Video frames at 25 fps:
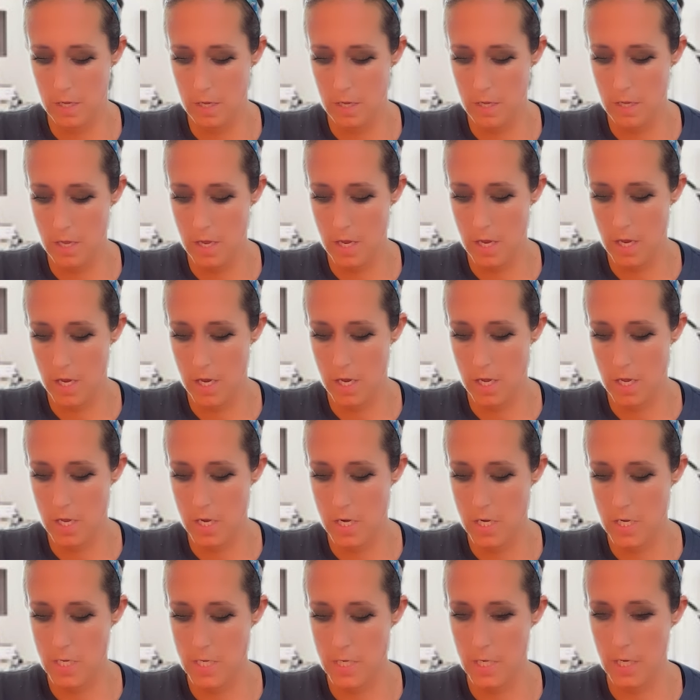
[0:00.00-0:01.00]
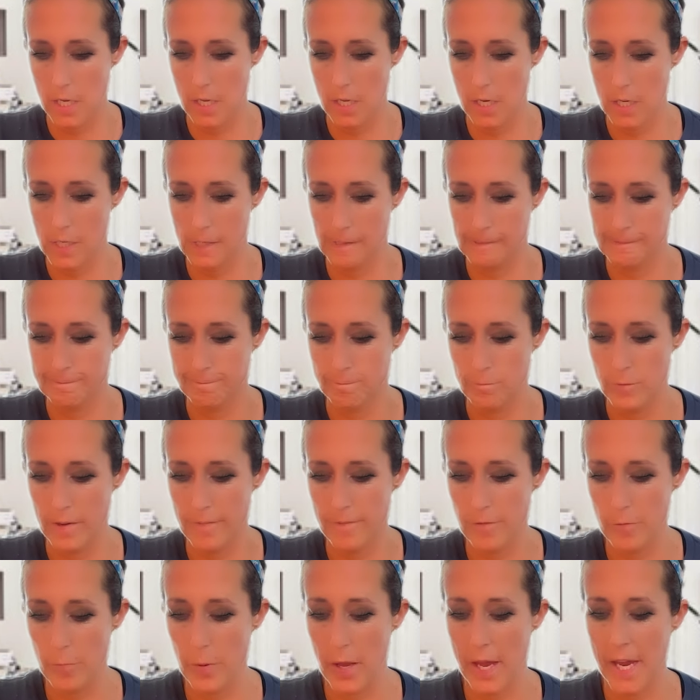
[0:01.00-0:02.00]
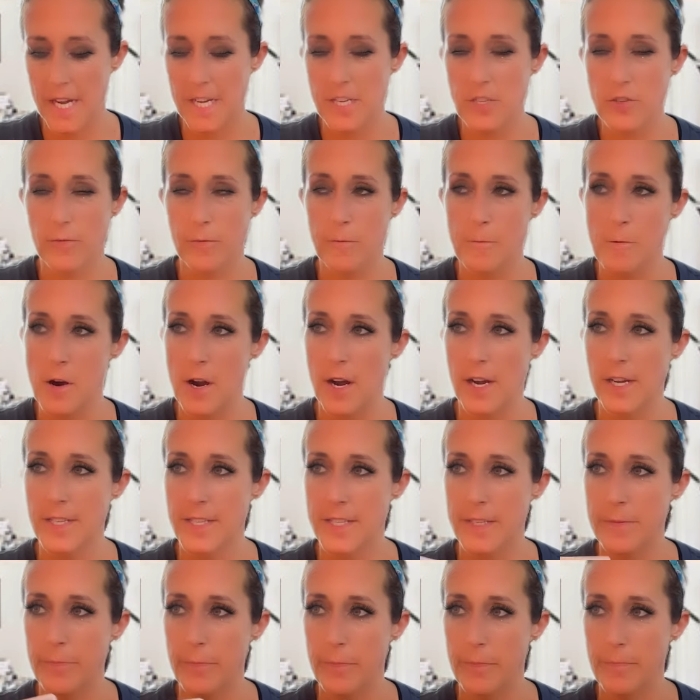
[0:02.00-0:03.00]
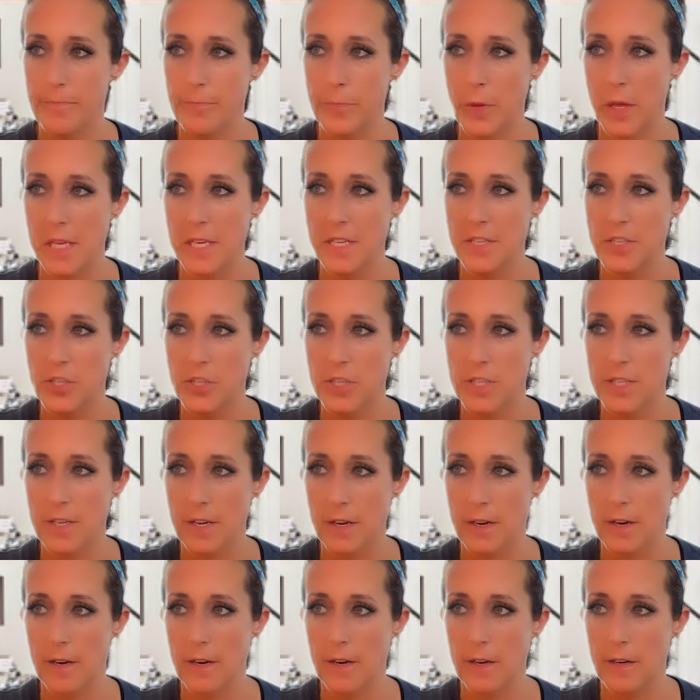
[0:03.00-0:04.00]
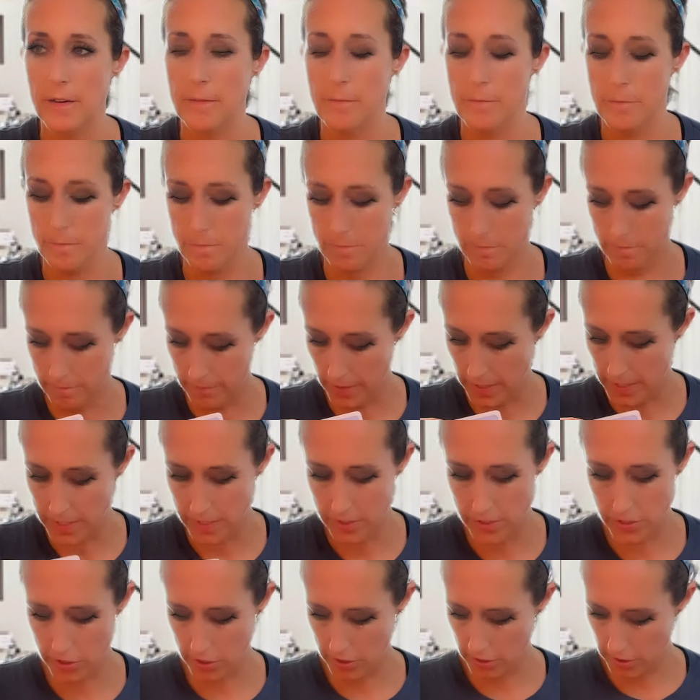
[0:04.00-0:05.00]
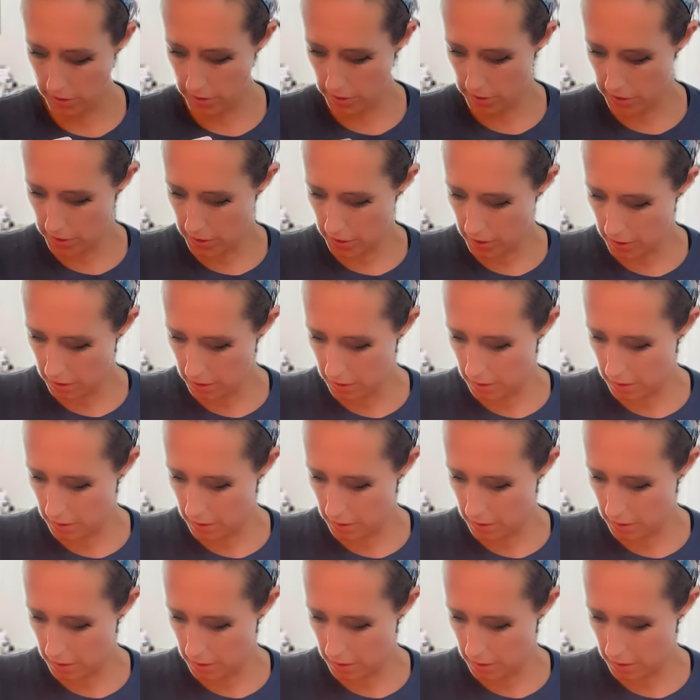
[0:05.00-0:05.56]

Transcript: And we have a page of wands. Pages are messengers.